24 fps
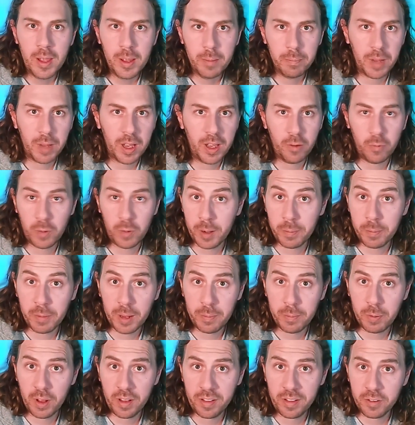One of my
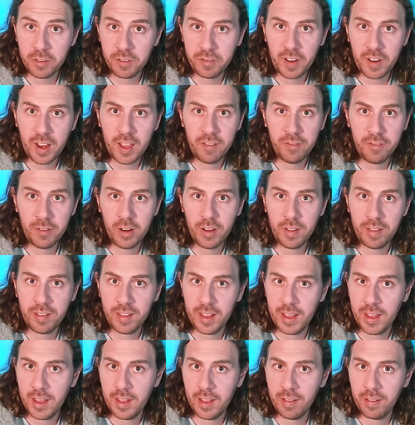personal favorites
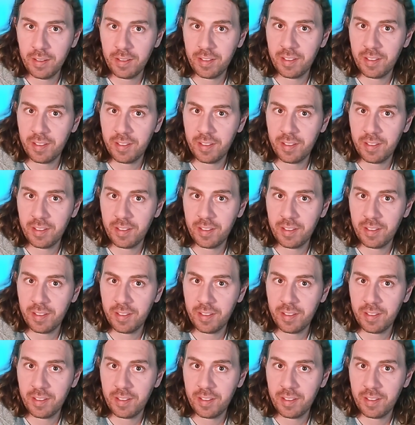is